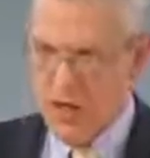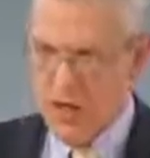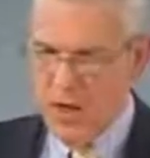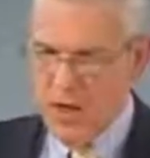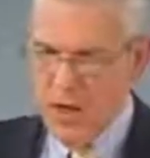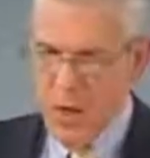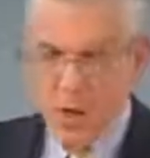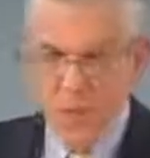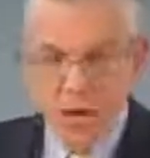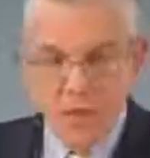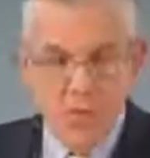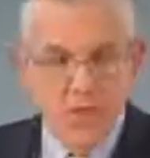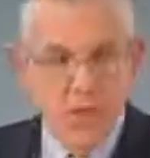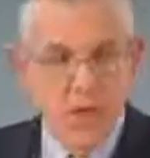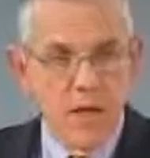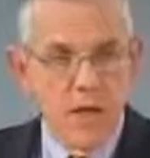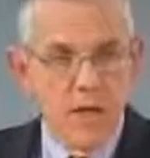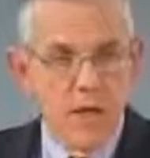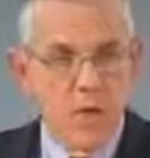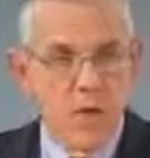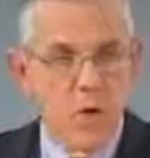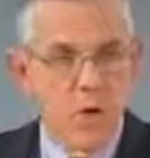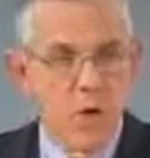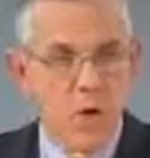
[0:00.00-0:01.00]
only mean
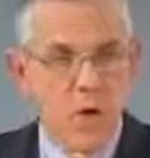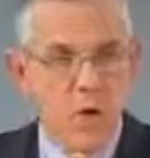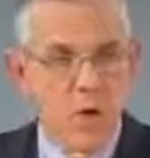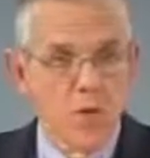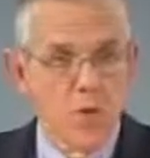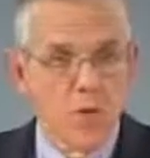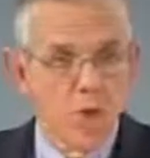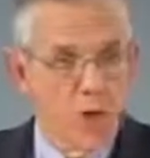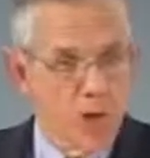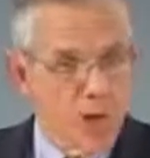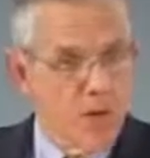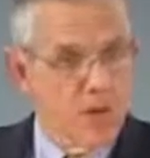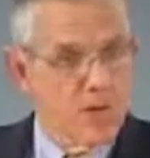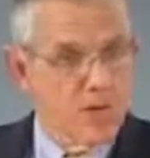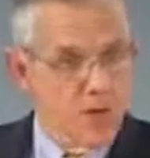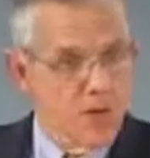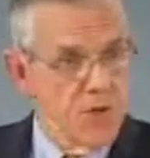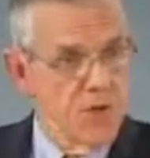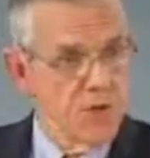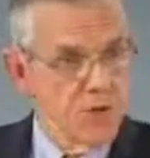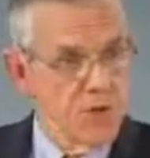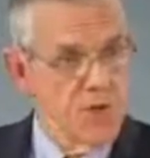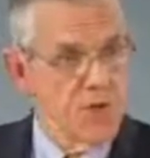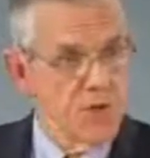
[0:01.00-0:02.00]
that we're all models are
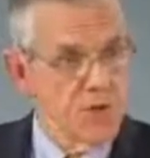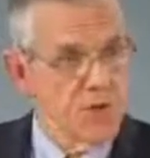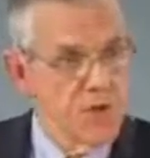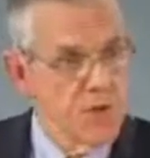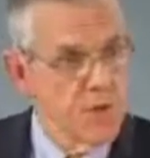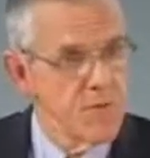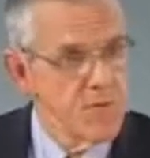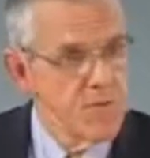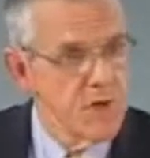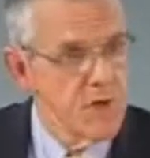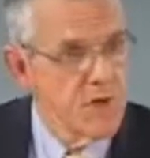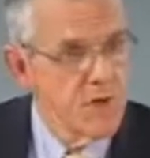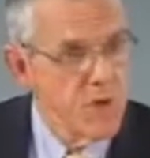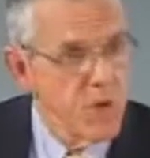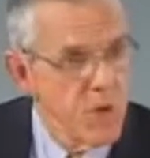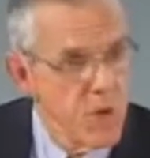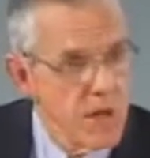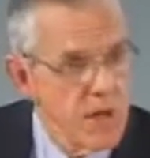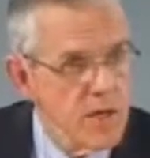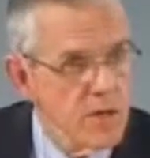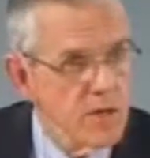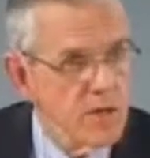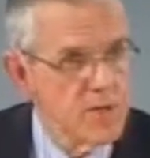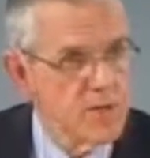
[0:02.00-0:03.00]
using the same set of
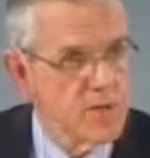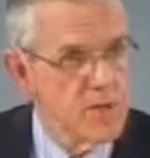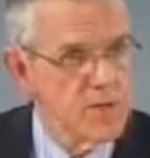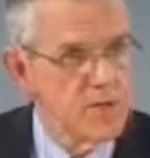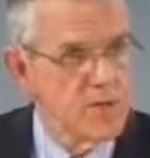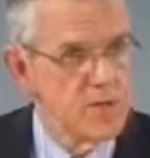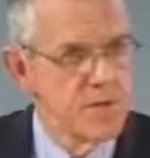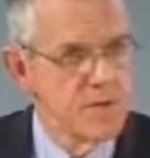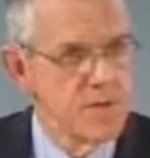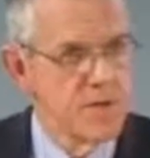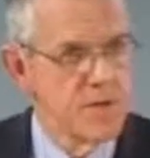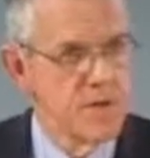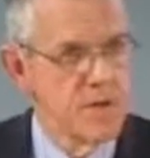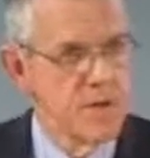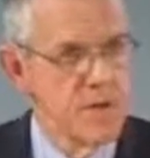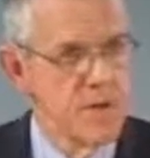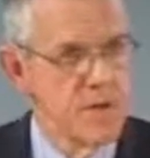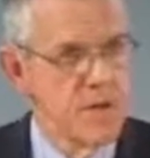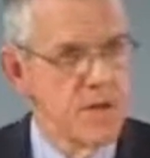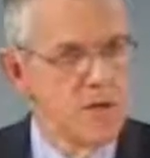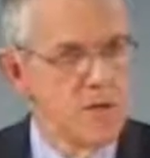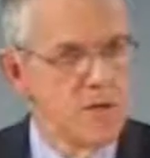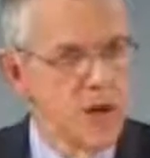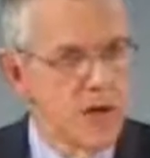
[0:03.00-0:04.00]
equations.
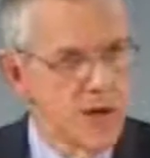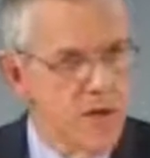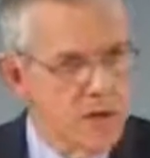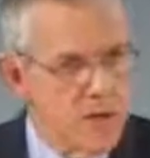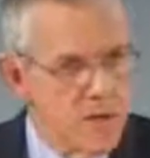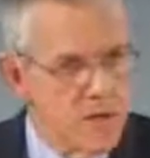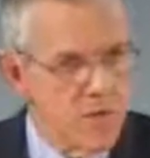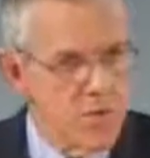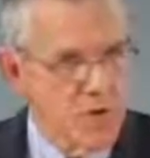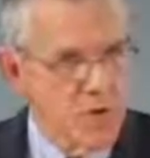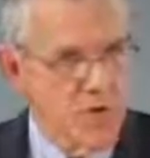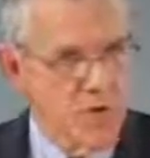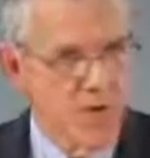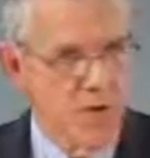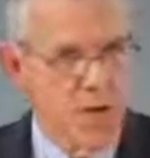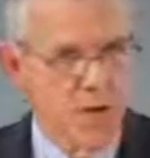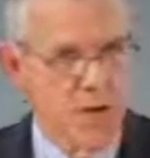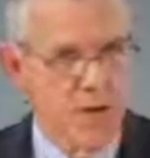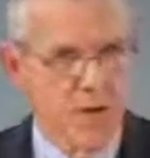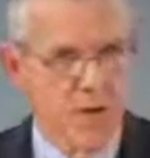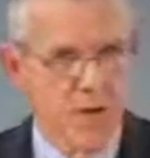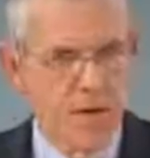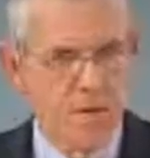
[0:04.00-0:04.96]
That doesn't prove anything.